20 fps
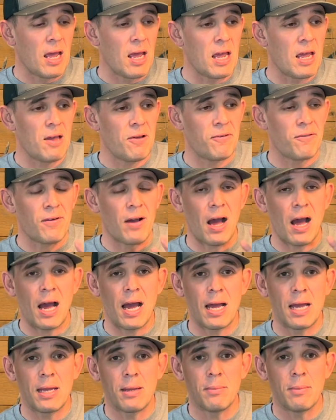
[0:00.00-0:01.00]
If
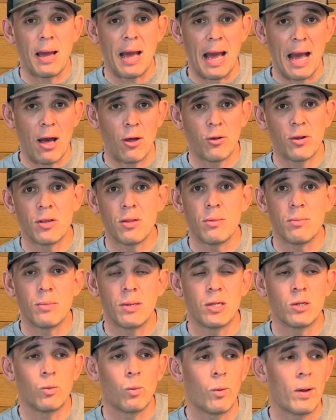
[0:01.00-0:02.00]
I'm out in the
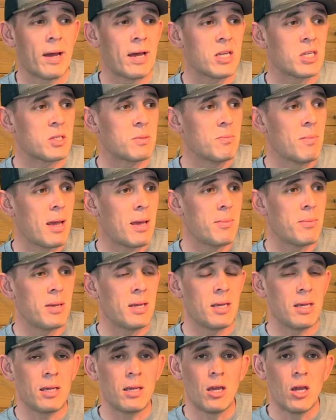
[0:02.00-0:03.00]
Midwest,
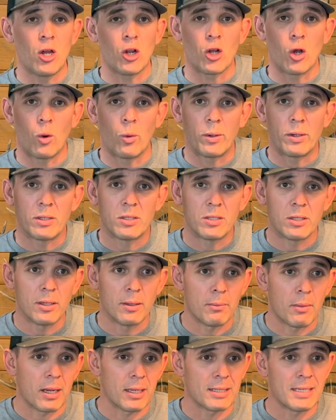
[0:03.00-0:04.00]
maybe going to
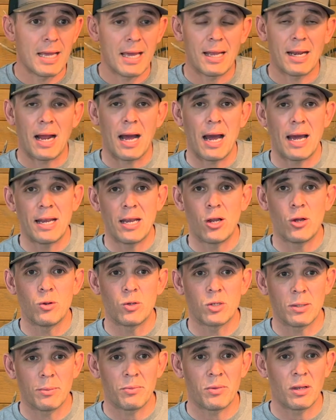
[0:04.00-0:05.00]
Montana, Idaho,
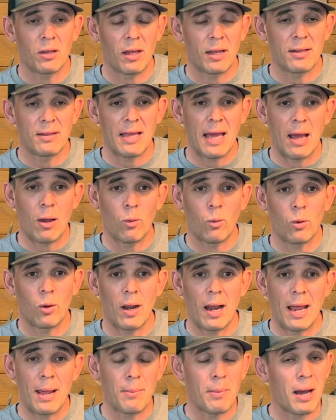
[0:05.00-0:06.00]
something like that,
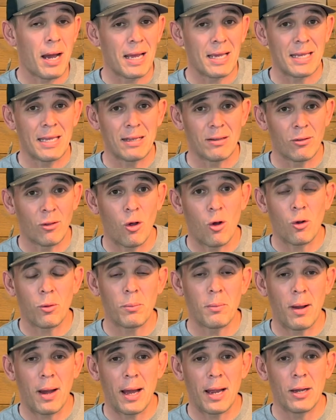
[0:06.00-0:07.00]
where I am hiking
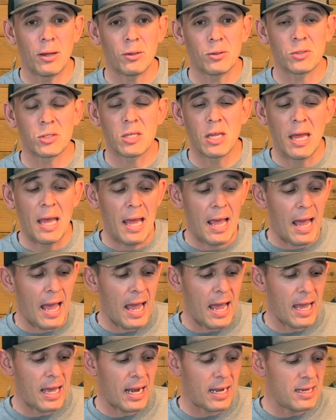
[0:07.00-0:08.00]
long miles
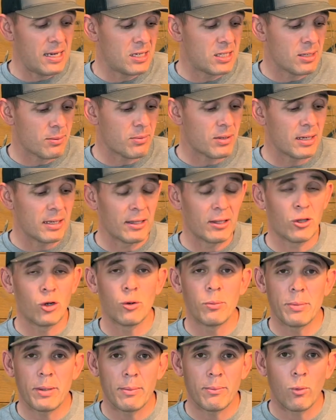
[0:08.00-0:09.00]
and I need something a
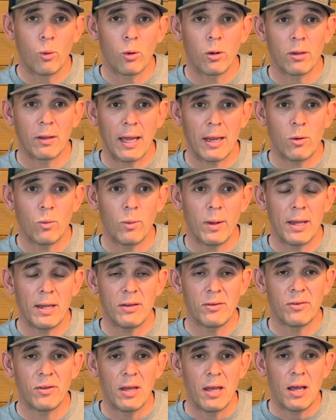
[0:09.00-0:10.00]
little bit more
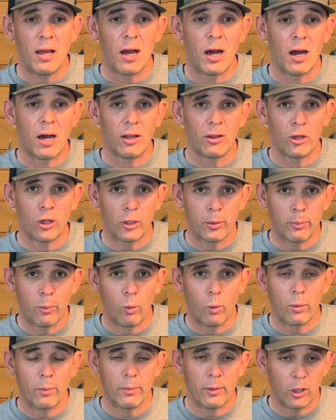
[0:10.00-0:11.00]
lightweight, a little
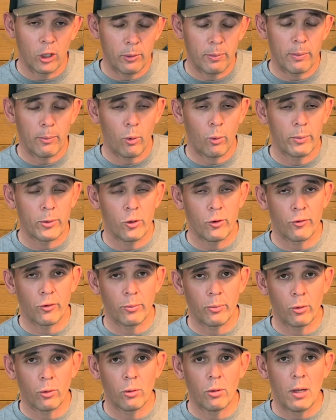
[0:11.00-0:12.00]
bit more
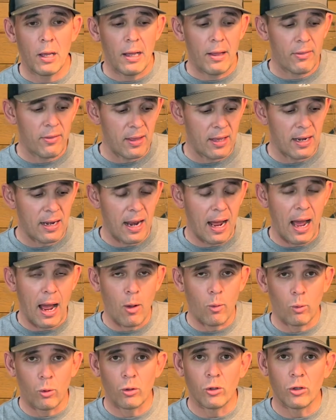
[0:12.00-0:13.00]
maneuverable, then I
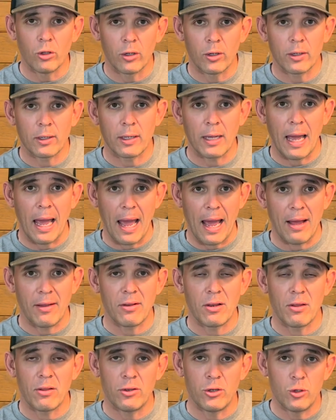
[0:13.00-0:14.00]
will look at
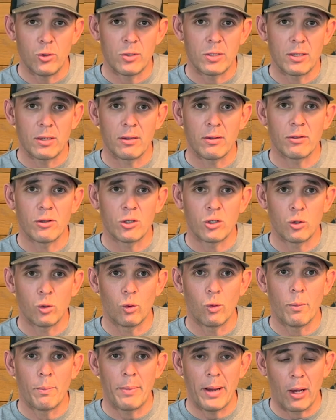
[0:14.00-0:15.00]
using the
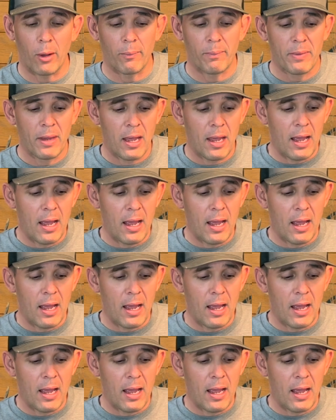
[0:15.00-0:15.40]
tool belt.